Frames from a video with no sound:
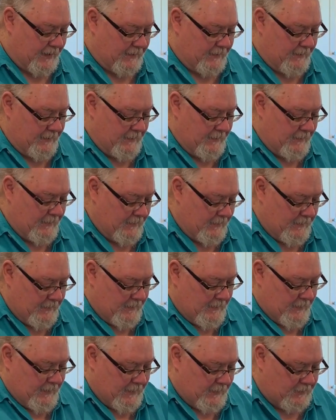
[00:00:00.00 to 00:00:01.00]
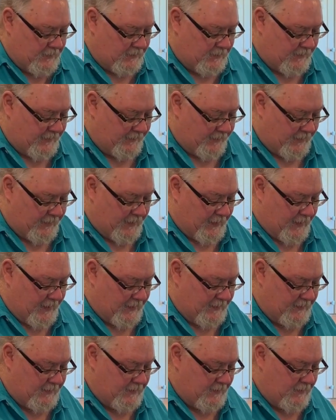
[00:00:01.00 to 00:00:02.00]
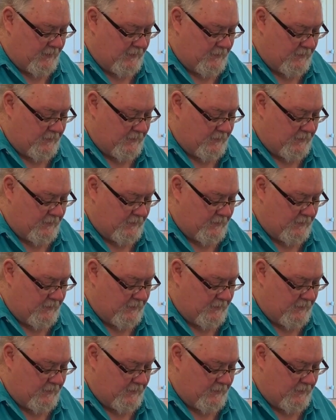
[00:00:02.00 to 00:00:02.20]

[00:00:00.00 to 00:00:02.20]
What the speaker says: end and just give it a nice,